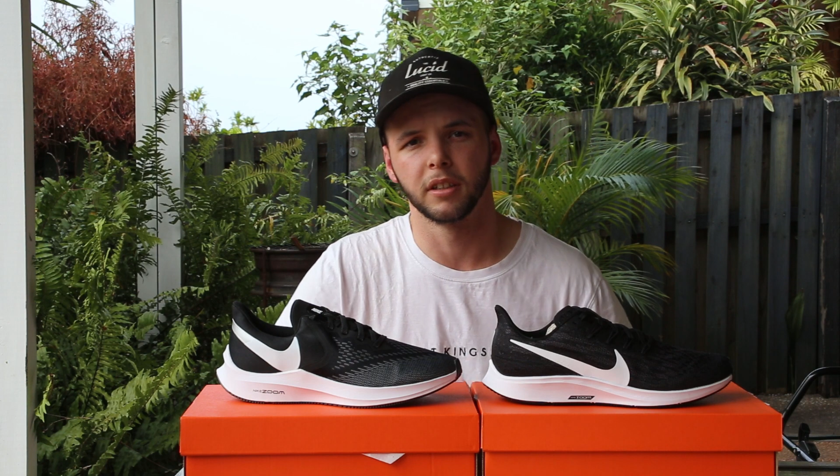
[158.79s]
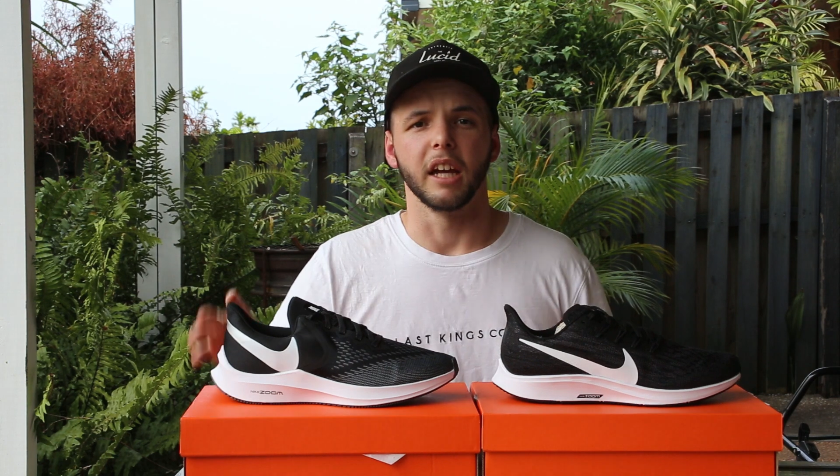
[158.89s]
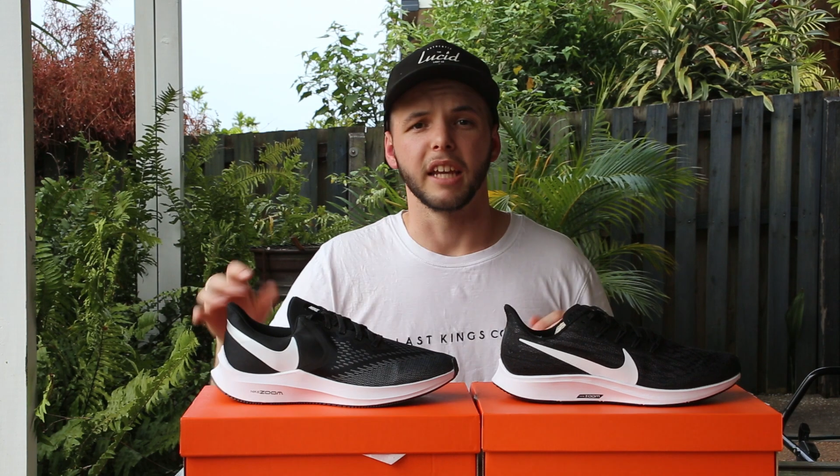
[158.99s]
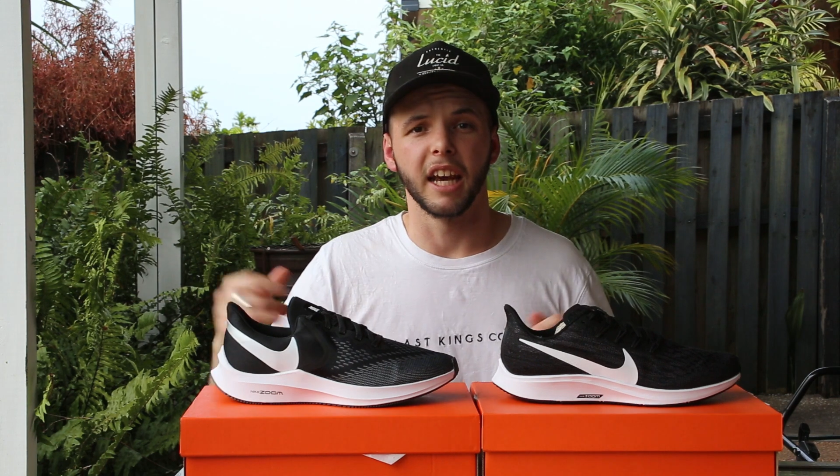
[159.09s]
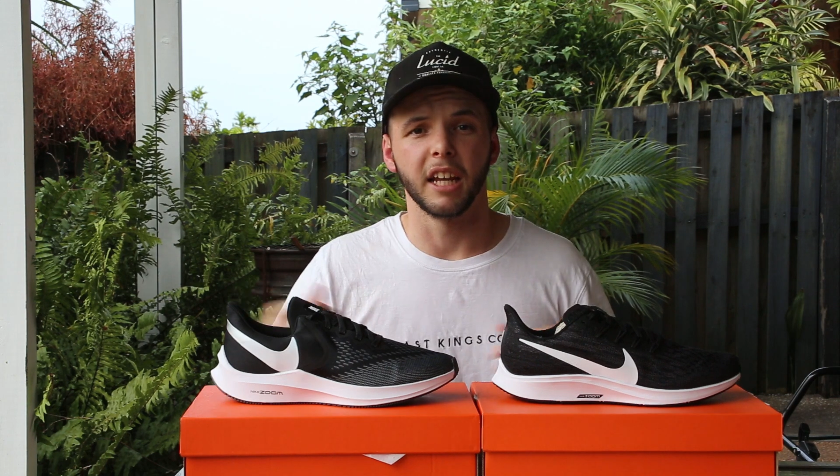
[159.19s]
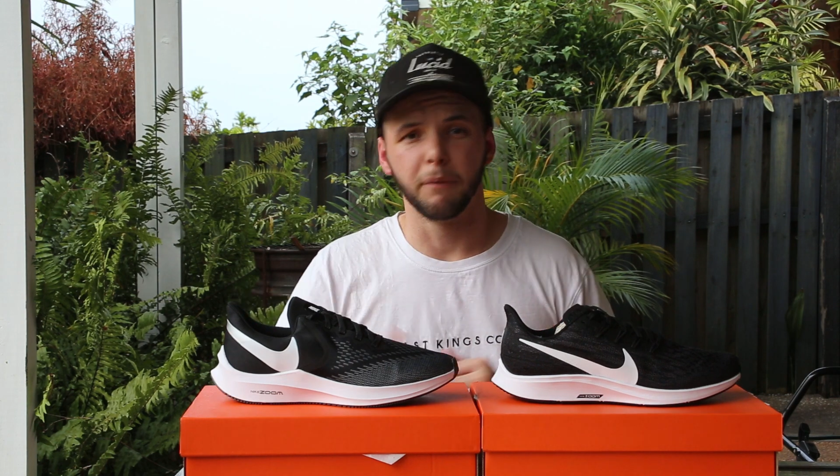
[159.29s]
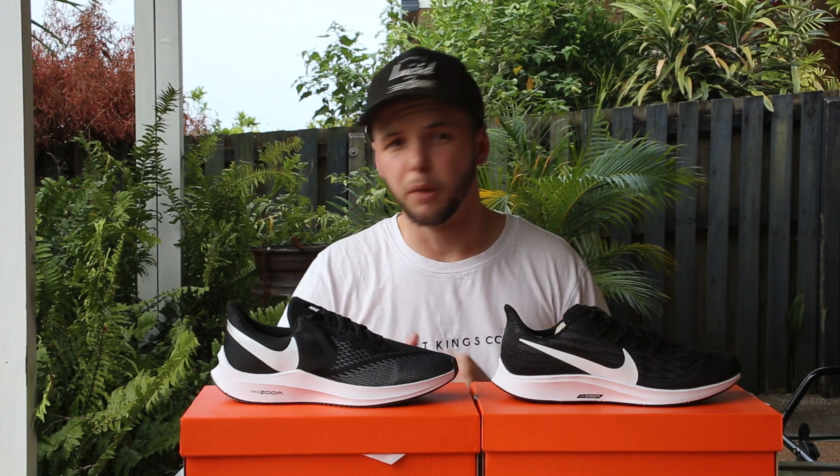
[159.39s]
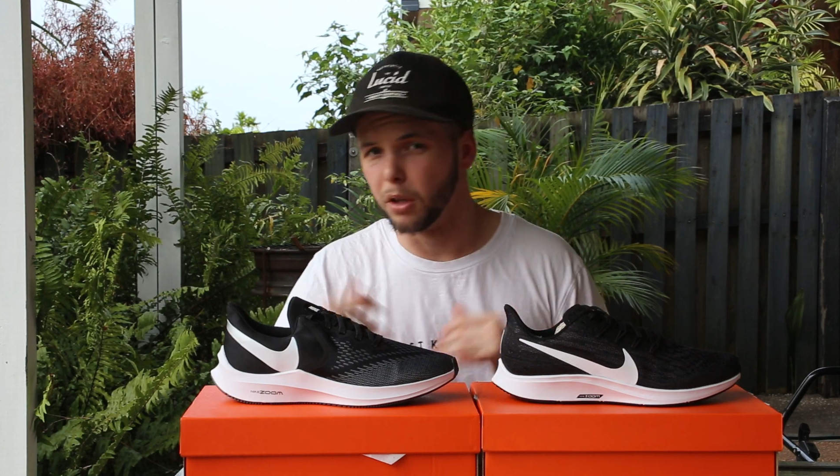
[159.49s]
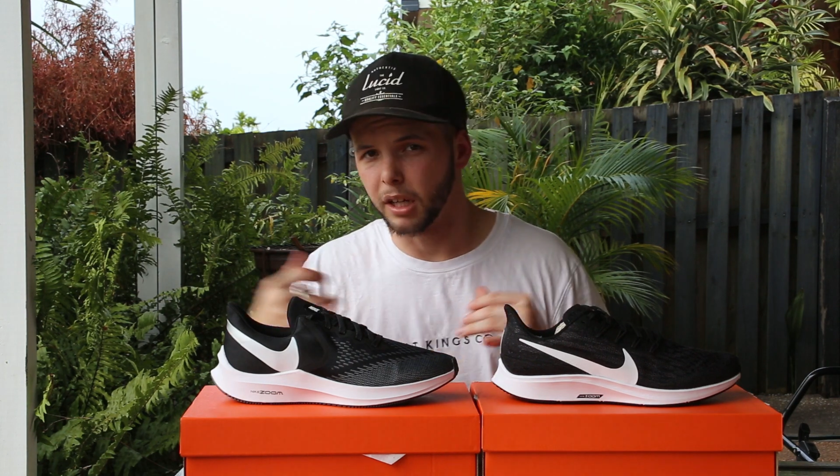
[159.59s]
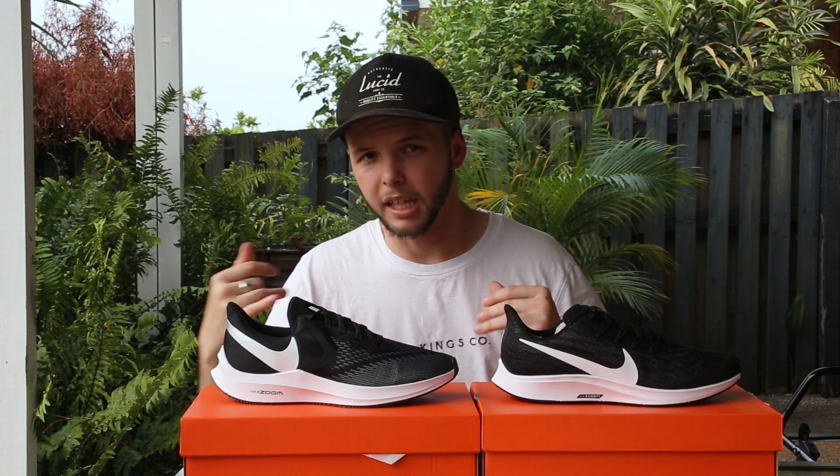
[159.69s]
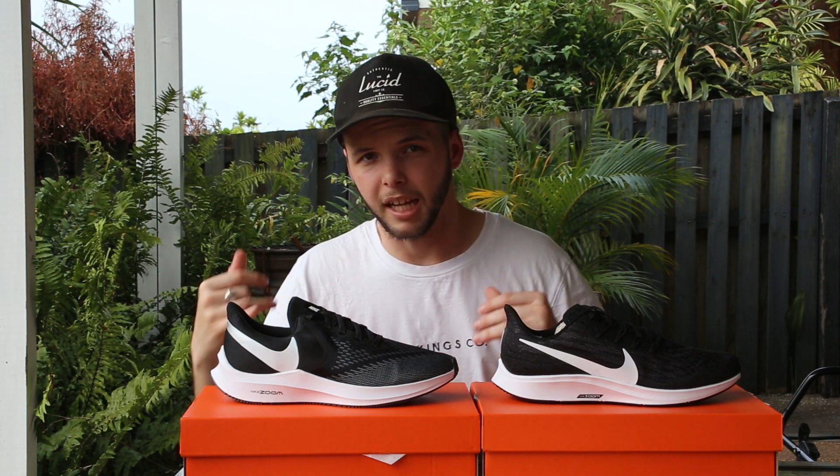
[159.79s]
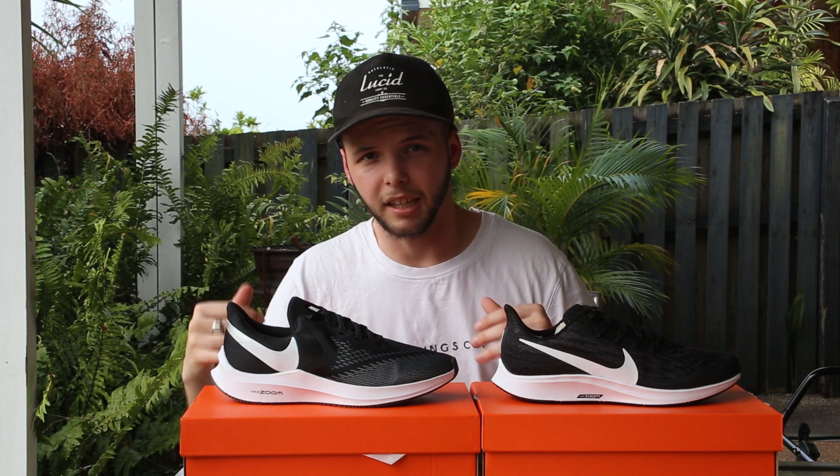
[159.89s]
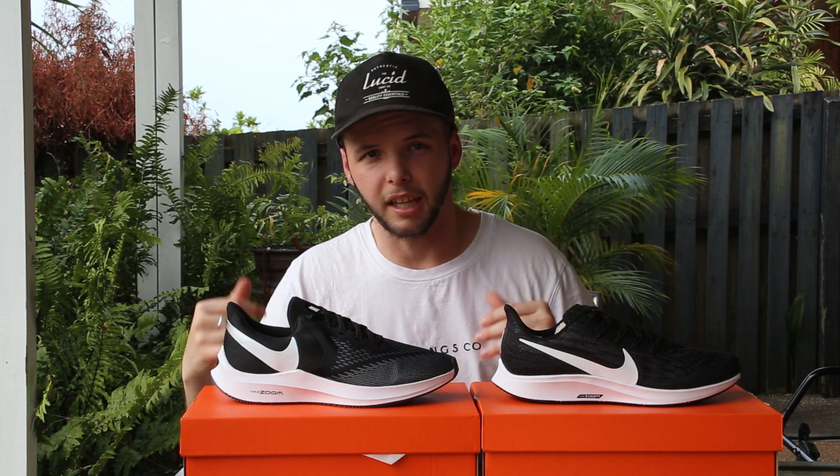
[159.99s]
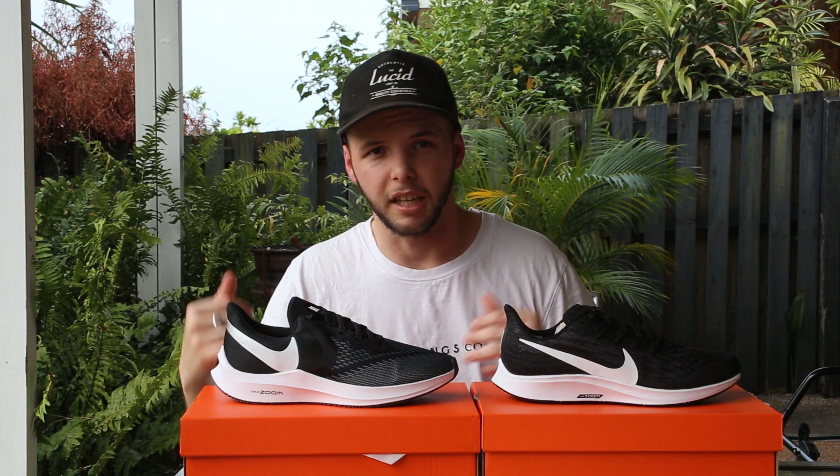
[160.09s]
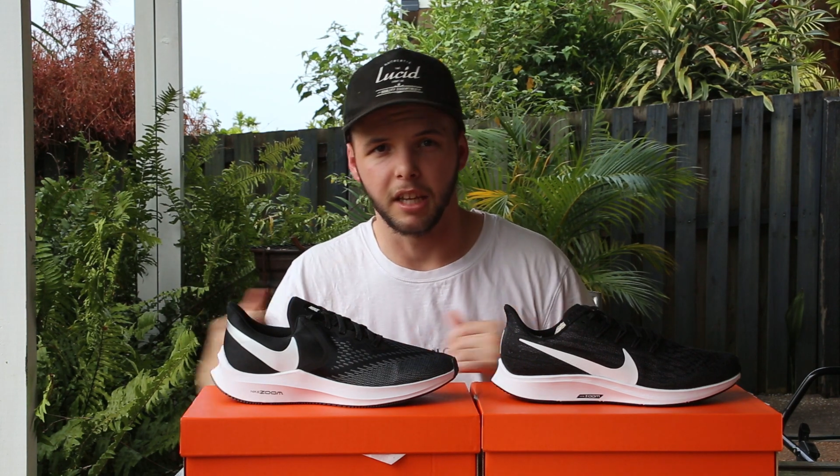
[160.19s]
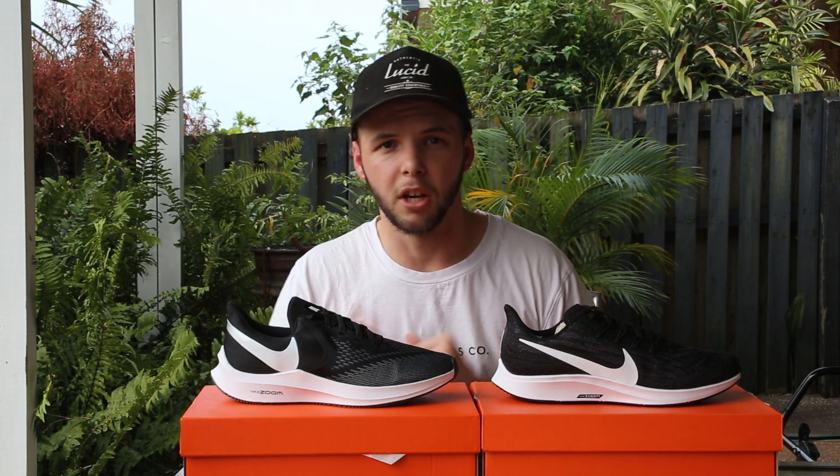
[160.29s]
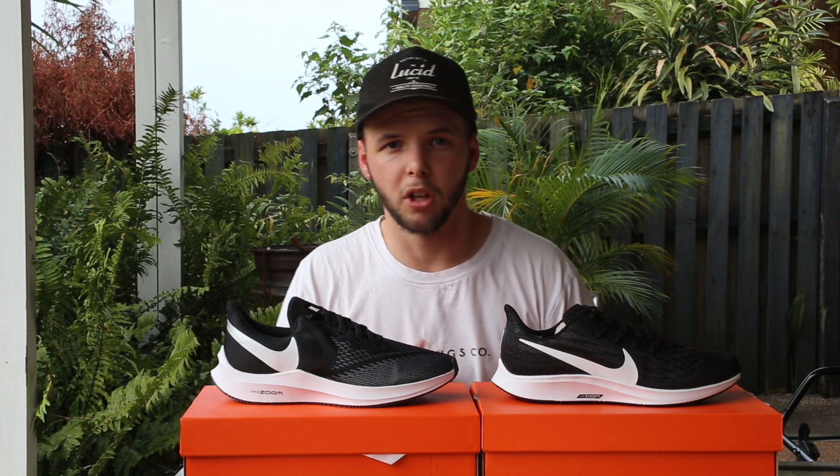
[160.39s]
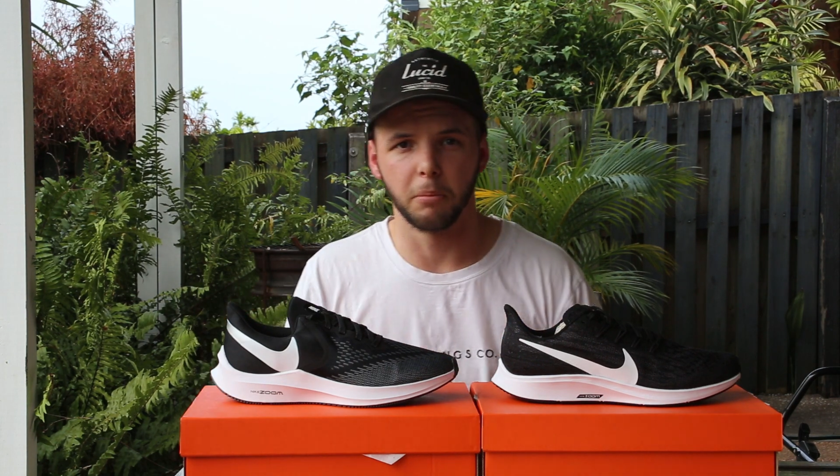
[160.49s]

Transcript: Again, if we're looking at the heel